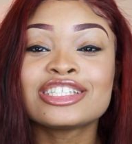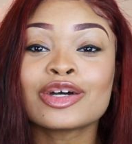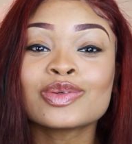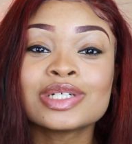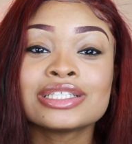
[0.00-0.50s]

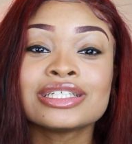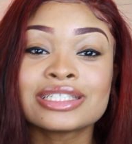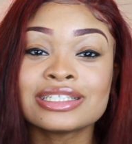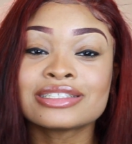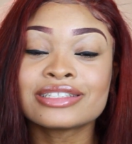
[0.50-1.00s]
so
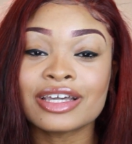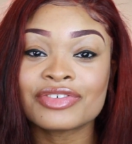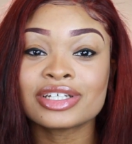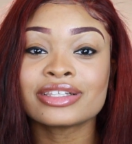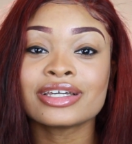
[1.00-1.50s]
this is
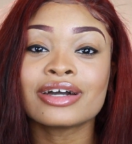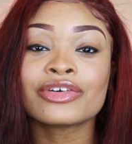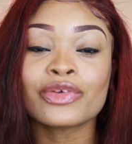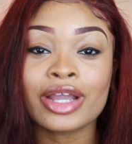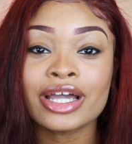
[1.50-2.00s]
definitely a
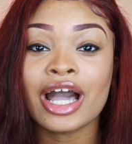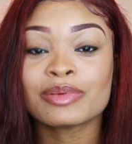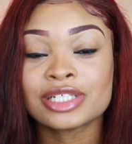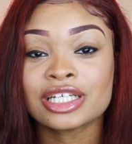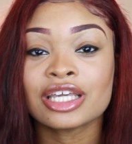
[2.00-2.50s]
great
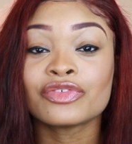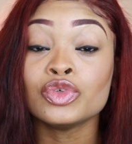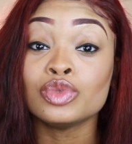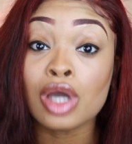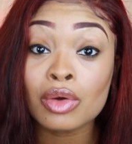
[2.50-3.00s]
option
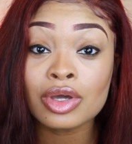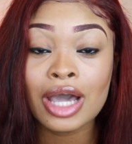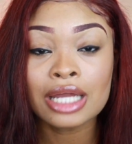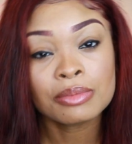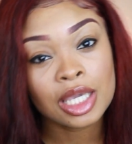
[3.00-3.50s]
if you don't know
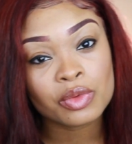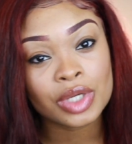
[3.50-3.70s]
how to make